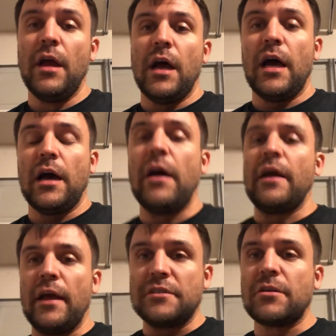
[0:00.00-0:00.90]

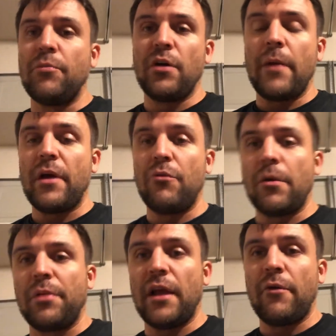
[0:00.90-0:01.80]
At some point I may want
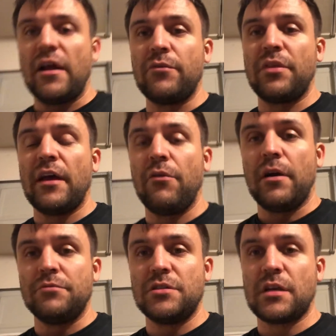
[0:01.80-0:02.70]
to play around with that when
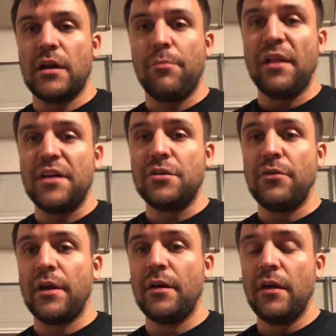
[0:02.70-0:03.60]
I'm just kind of
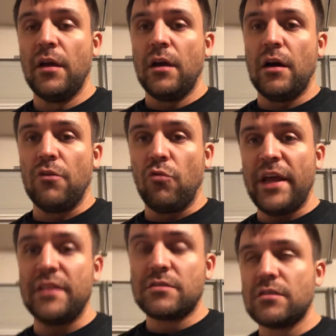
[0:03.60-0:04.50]
plateauing on
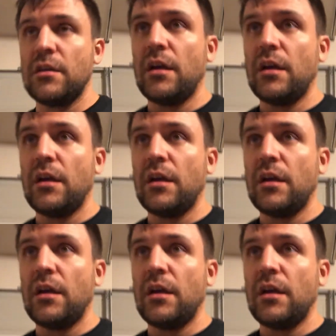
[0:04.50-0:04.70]
weights,